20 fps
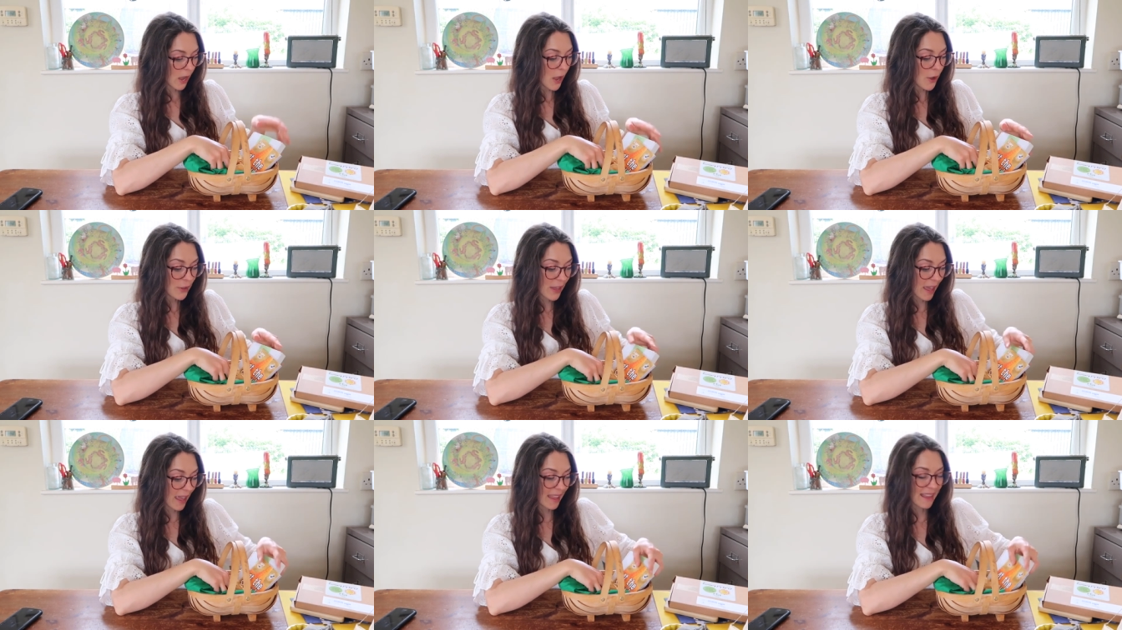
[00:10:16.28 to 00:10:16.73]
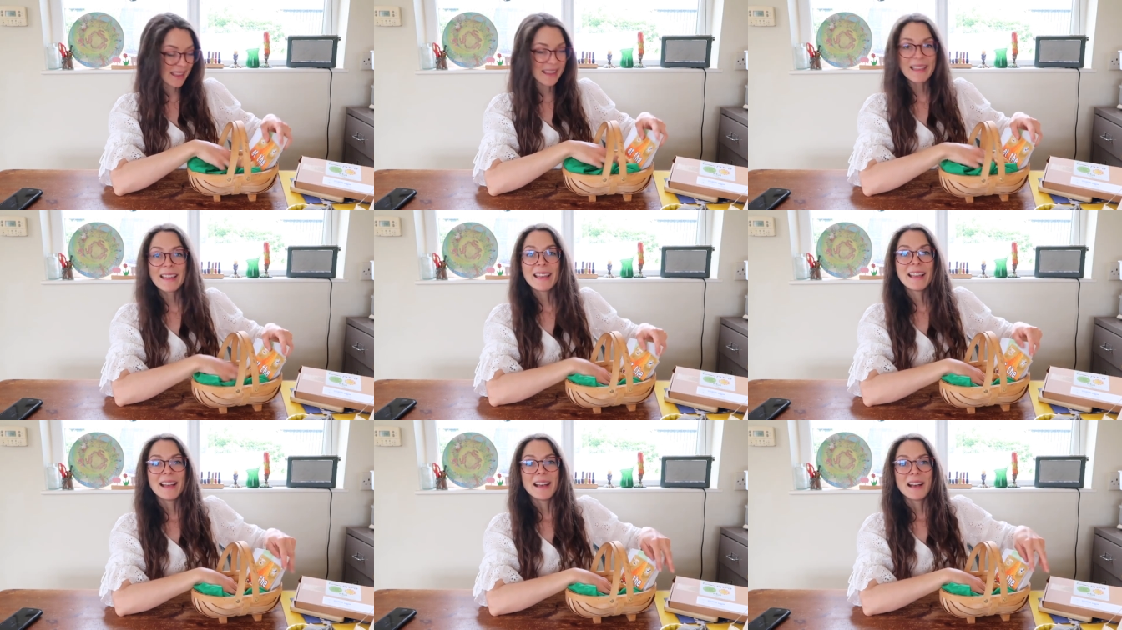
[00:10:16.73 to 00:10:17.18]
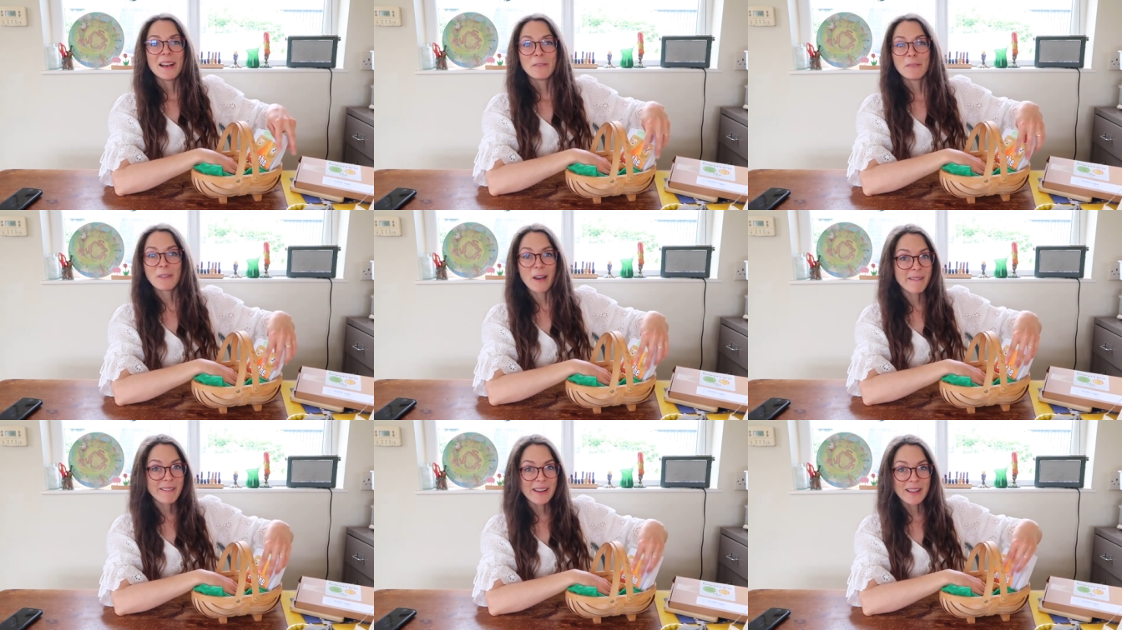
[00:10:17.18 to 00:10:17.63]
Okay,
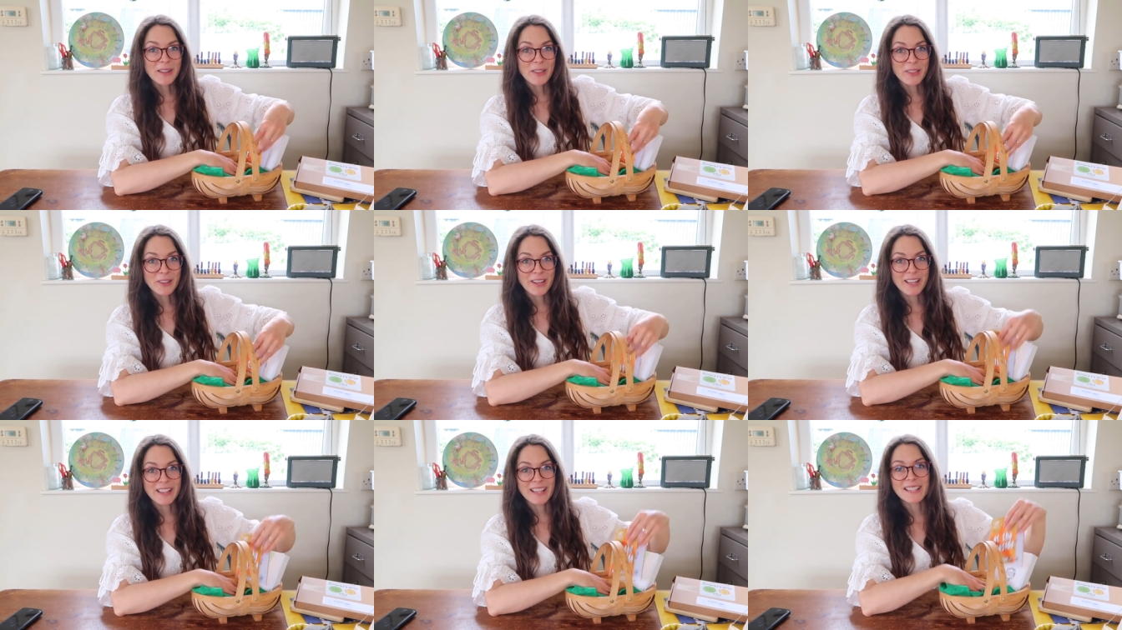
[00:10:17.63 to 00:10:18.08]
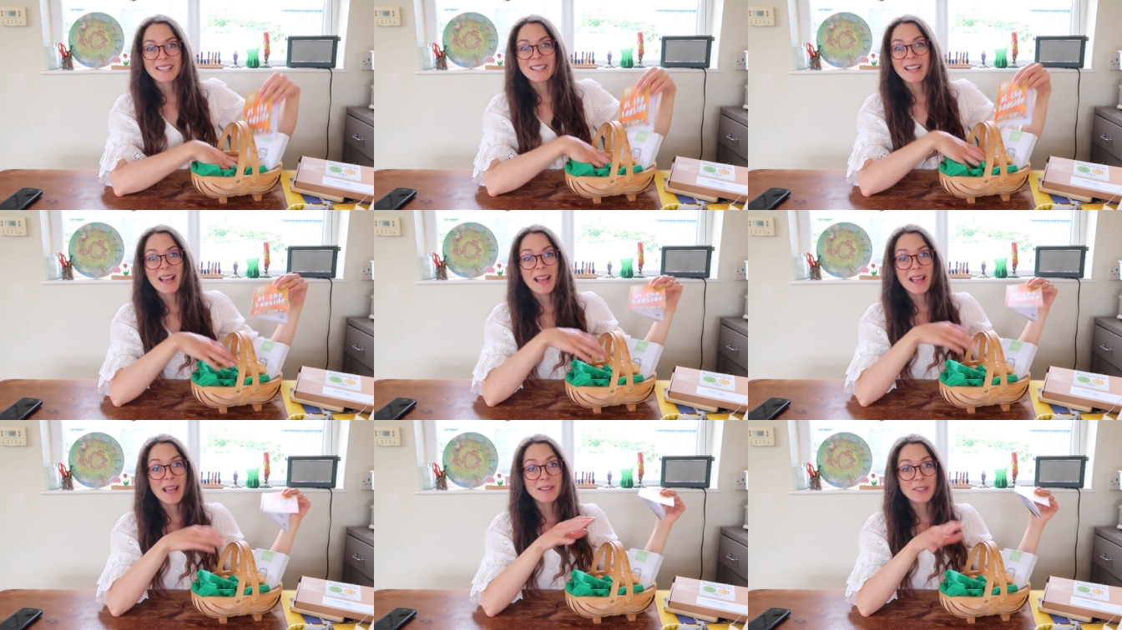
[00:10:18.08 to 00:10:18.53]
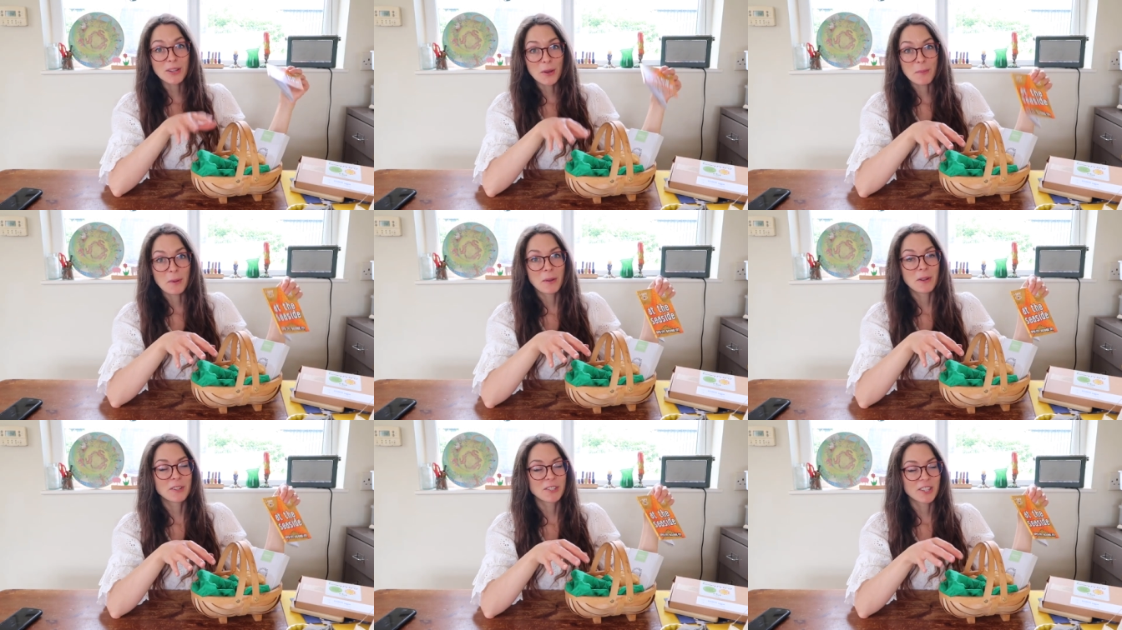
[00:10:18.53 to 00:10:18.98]
Firing on through this, I do
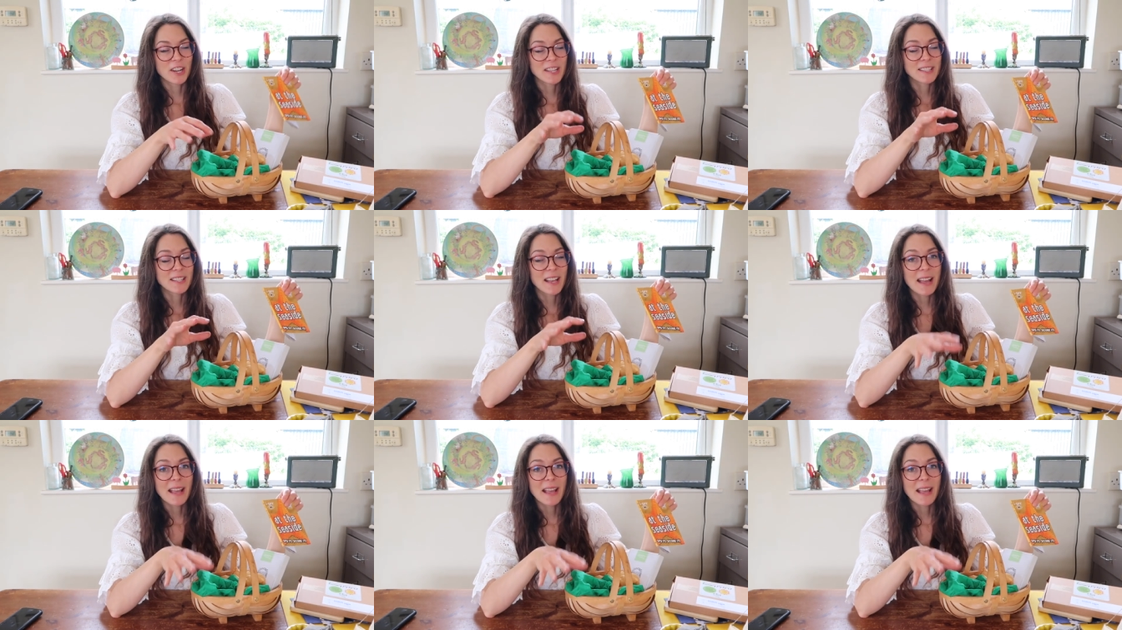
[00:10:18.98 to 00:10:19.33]
apologise,